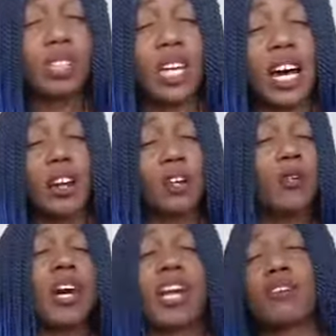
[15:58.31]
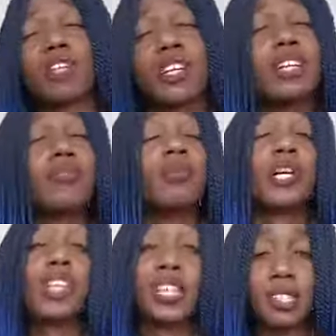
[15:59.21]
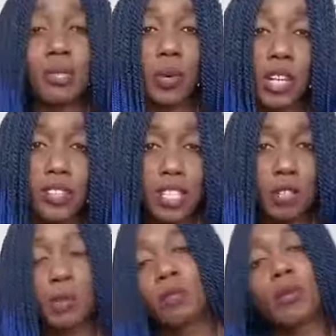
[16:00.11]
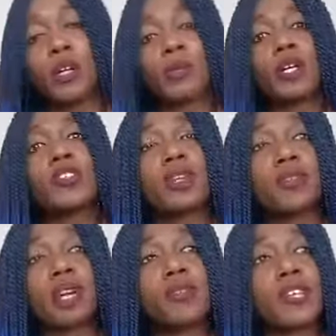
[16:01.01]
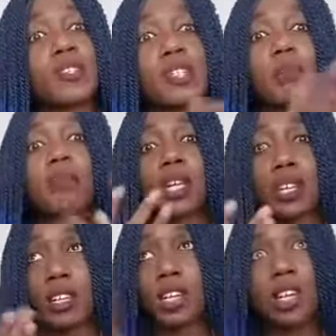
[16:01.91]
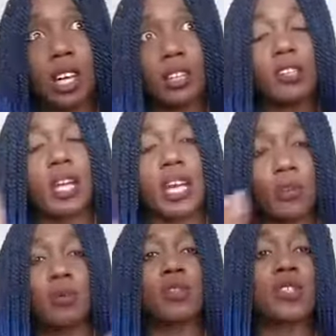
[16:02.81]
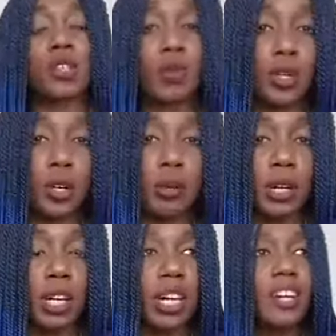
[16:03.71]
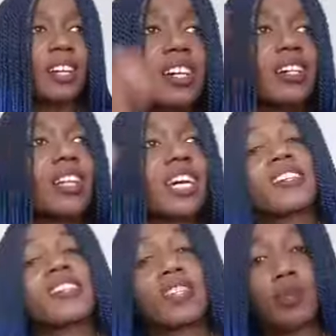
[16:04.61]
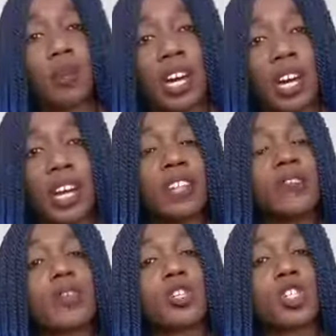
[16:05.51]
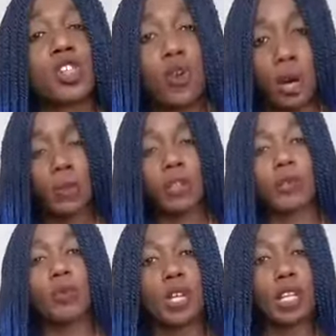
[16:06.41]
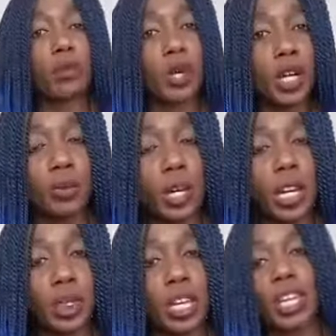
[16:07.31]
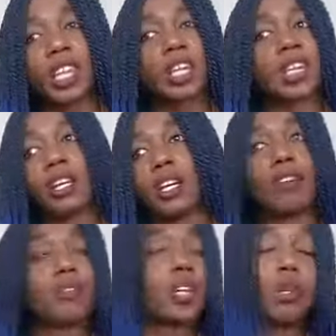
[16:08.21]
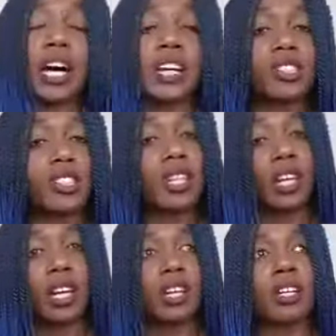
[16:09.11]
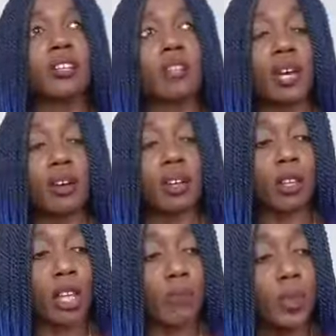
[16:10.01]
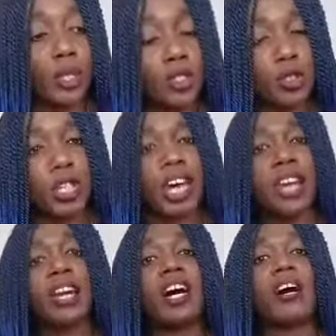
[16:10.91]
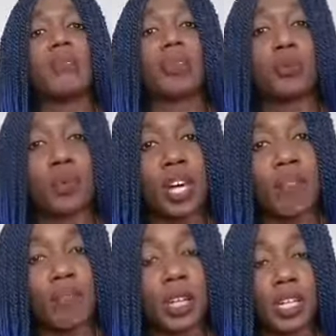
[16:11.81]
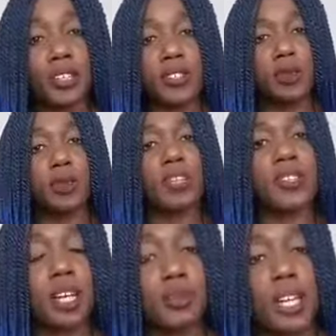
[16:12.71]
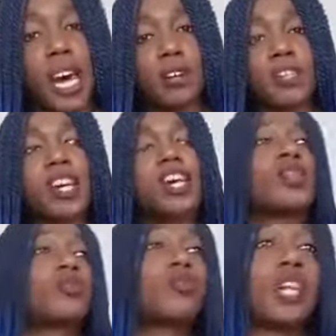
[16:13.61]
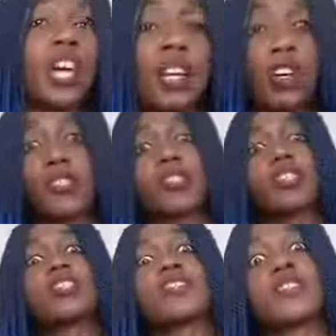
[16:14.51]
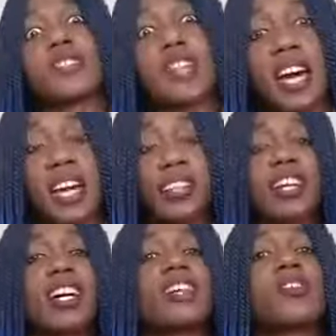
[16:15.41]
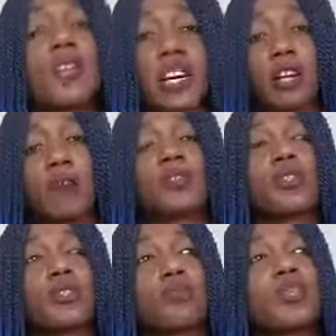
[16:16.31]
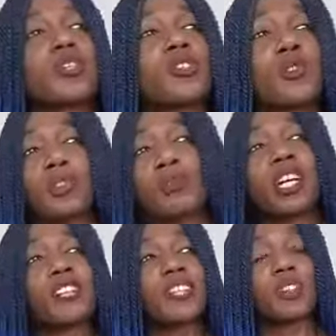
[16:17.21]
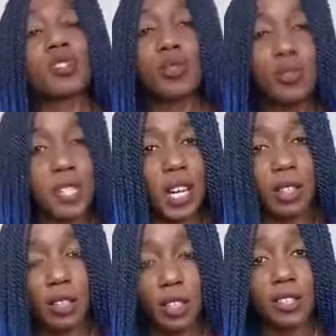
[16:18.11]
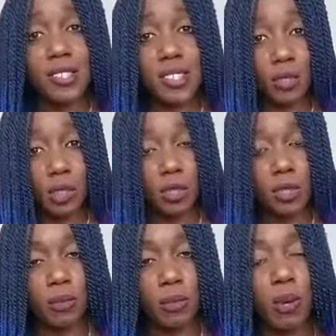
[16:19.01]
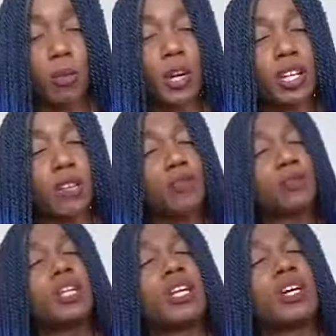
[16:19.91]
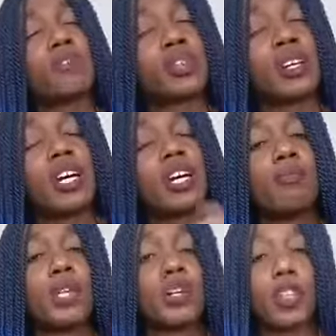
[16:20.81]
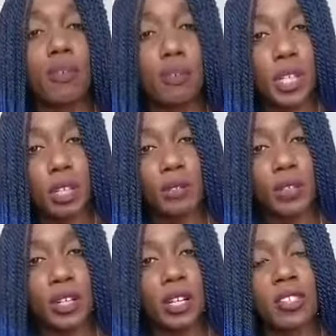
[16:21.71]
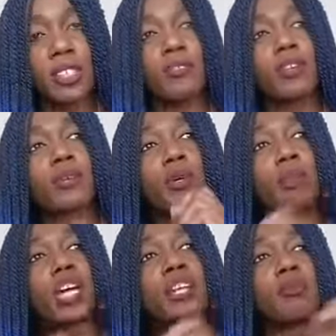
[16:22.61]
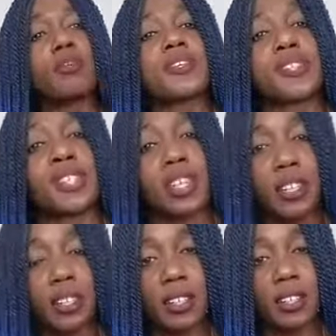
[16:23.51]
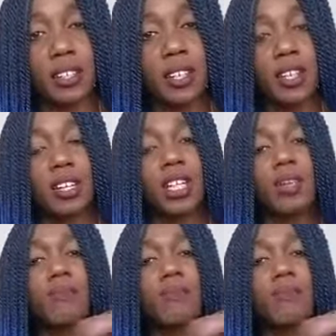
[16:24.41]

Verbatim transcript: I don't know, whatever. But that's the way I see people. But sometimes there's something, again, so like some of the stuff we're talking about here, that gets in the way and so they show up in a really weird way thinking that they're loving but actually they're they're they're filtering that love through their fears through their self-doubt through their nonsense inside and so that comes through but the truth of the matter is i just don't see how guilt is ever a useful one what if you lived beyond the feeling of guilt even if you made a mistake that you